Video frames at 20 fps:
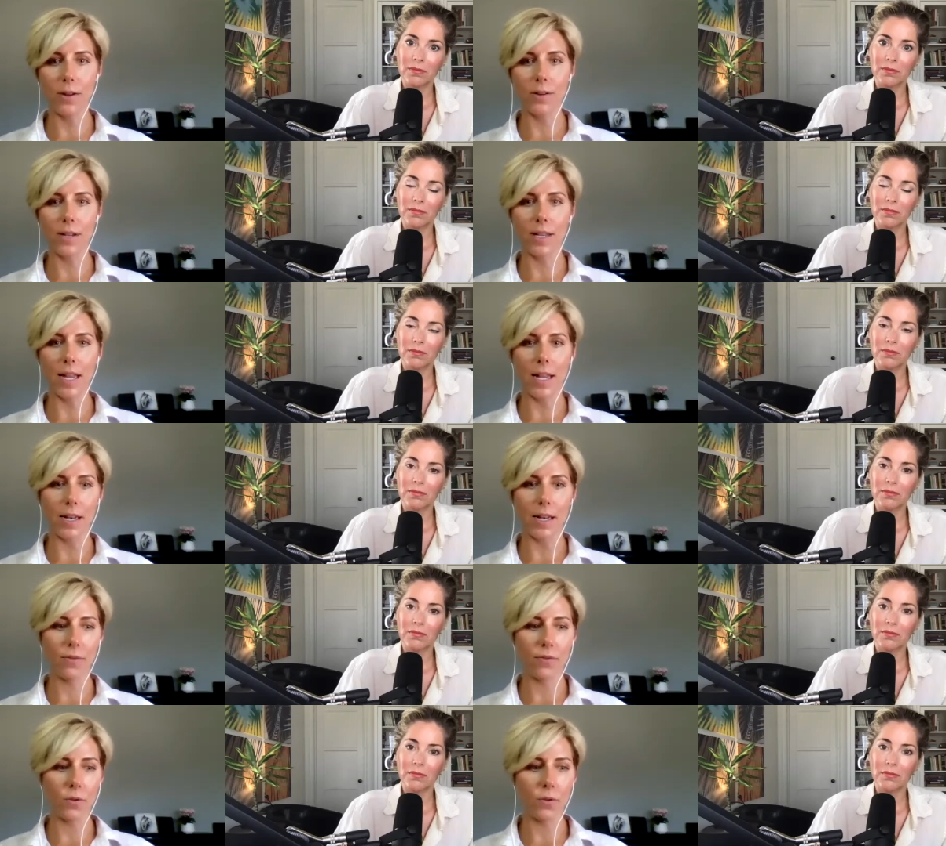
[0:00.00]
Speaker 1: again
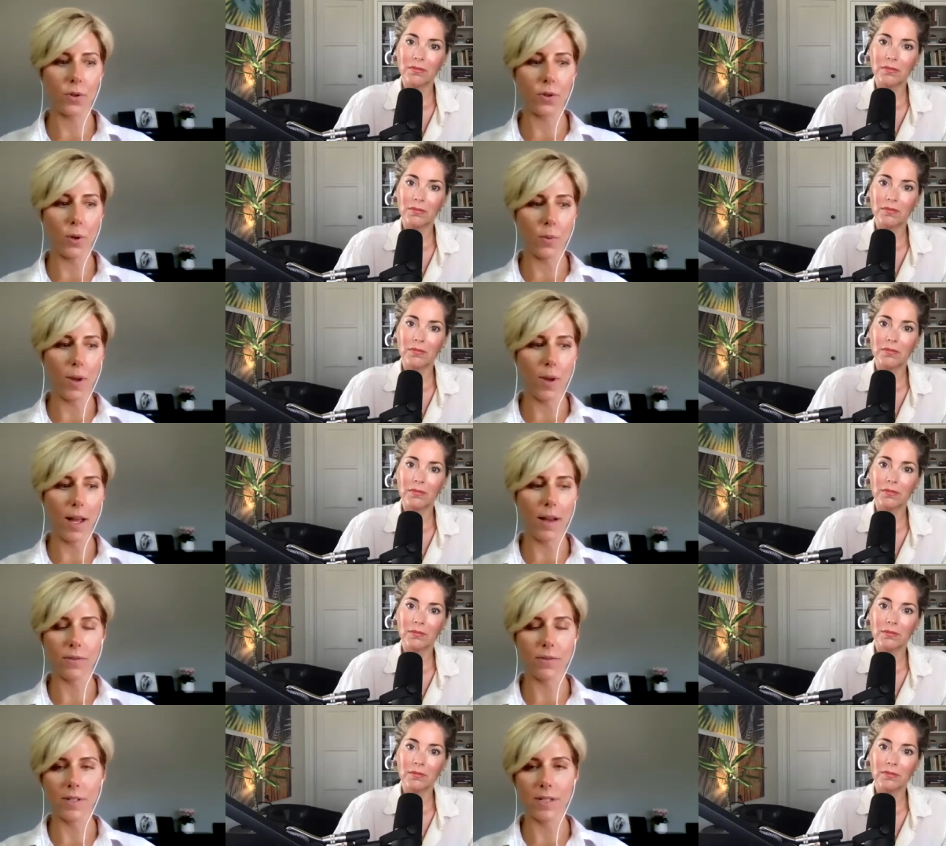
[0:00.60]
if you don't
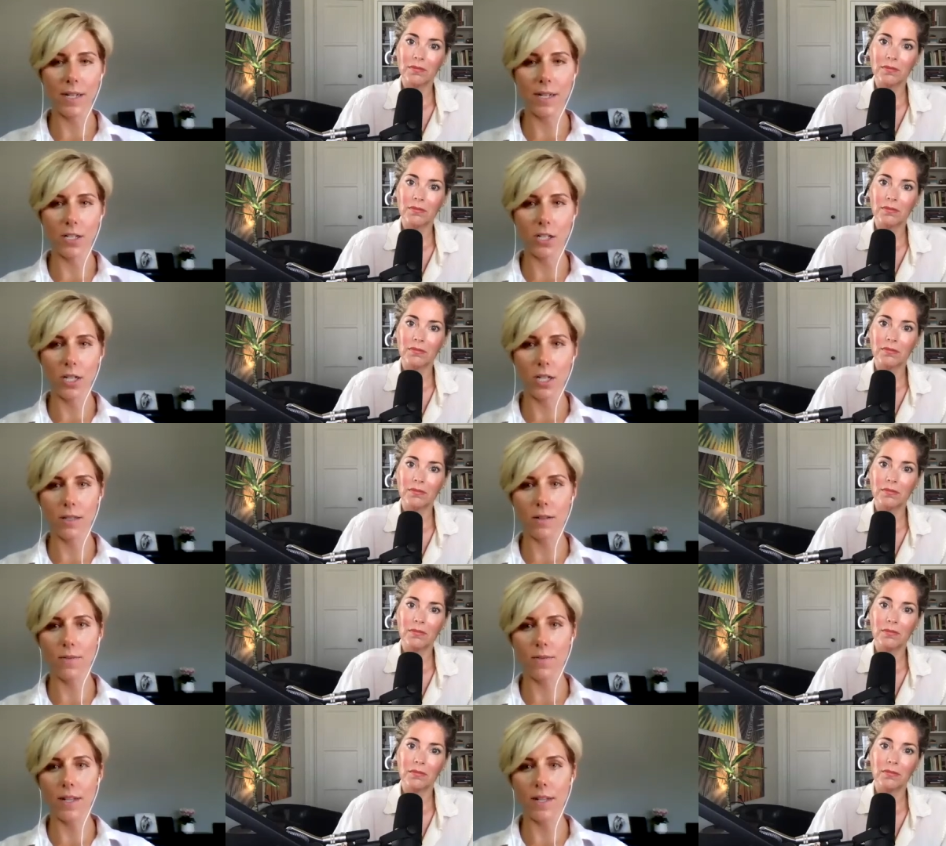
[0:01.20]
have the
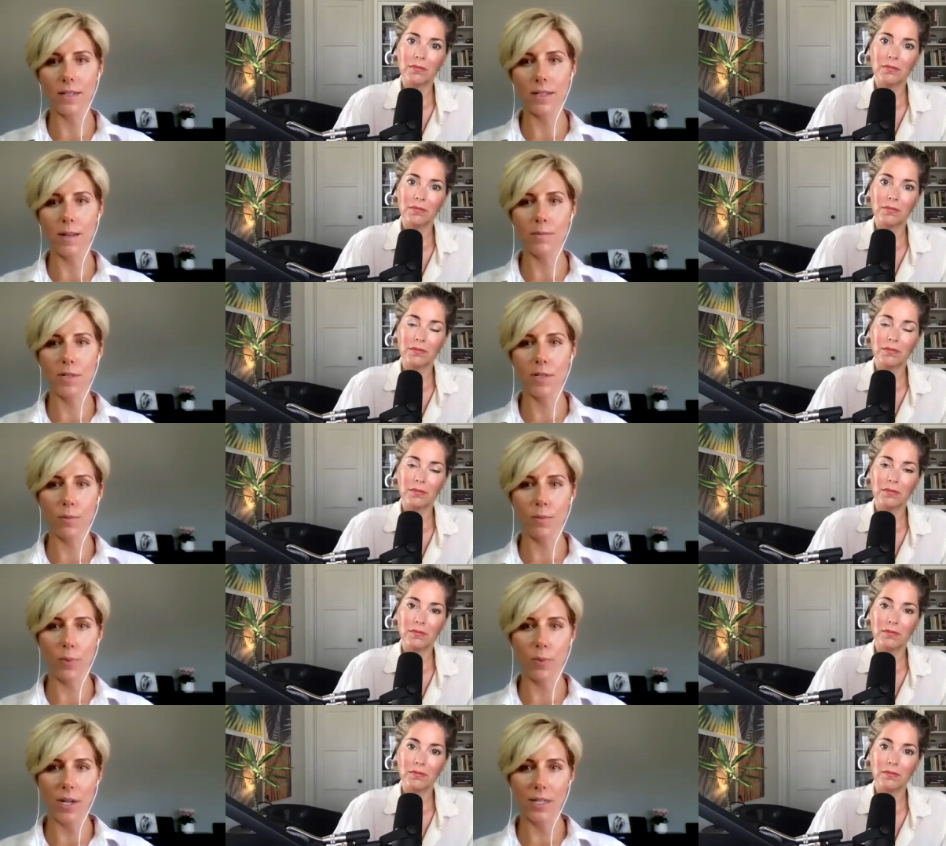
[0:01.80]
digestive enzymes to
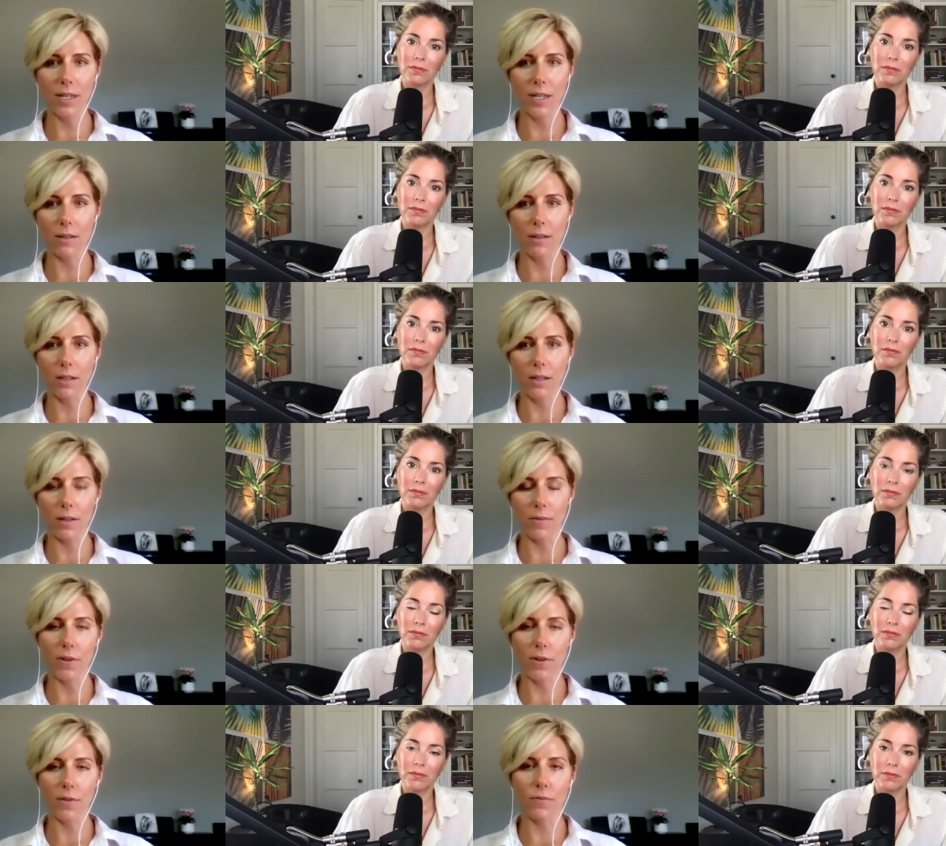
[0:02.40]
break down the
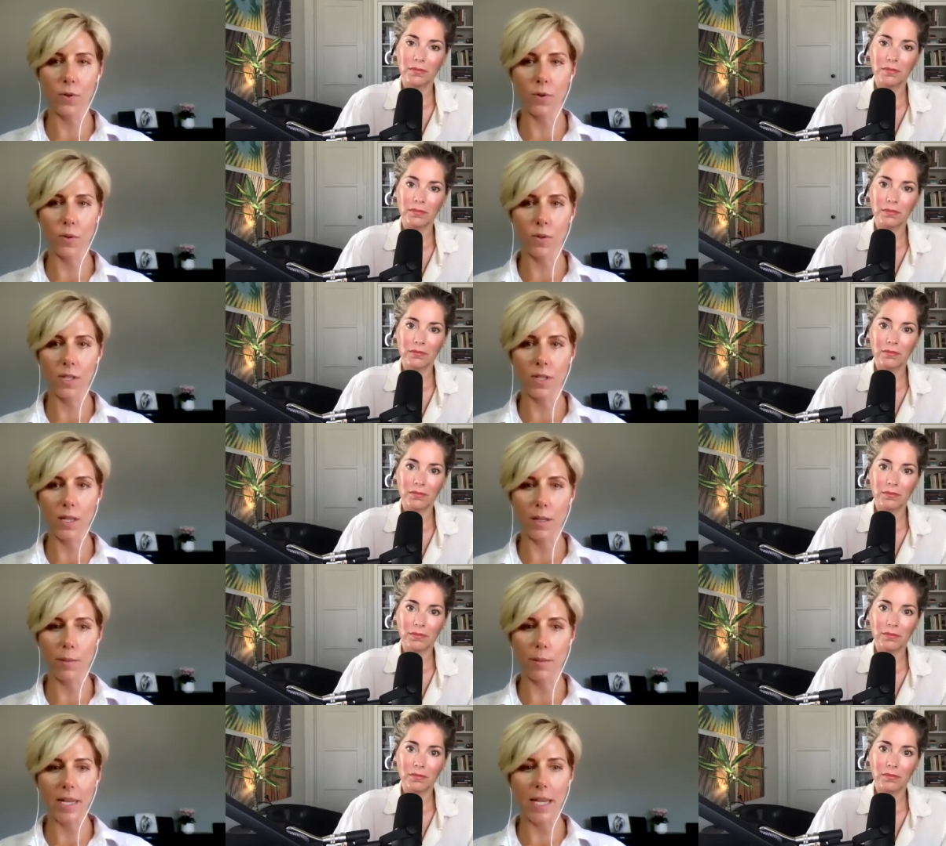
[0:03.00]
living foods in
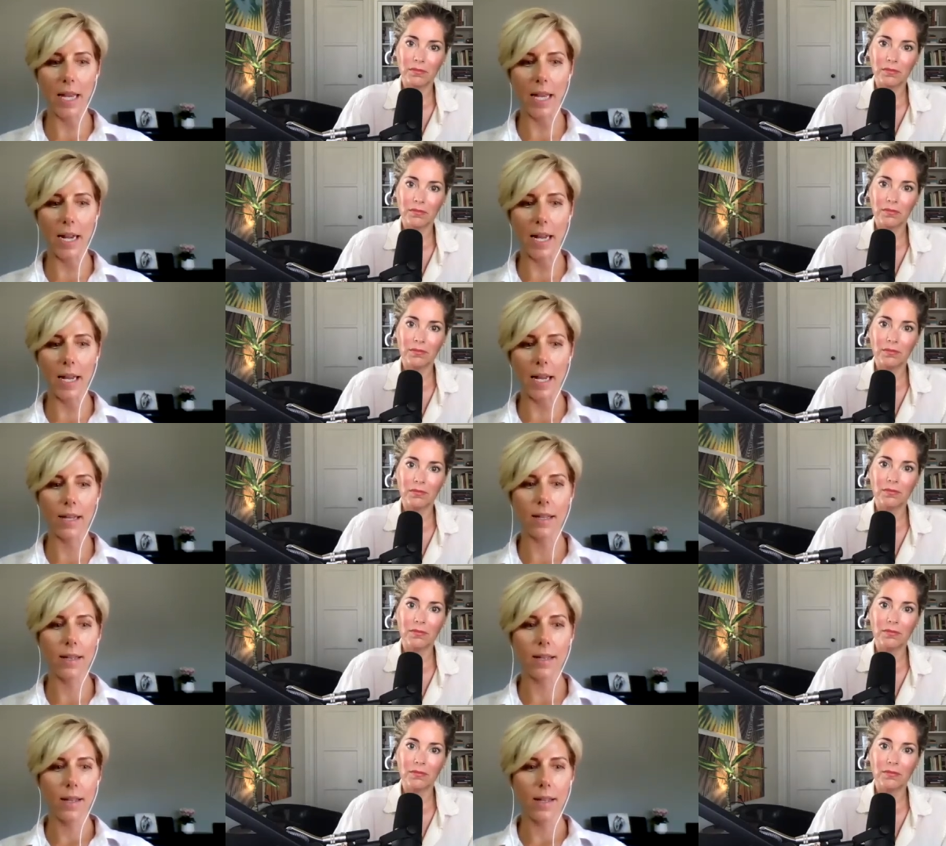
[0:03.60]
the beginning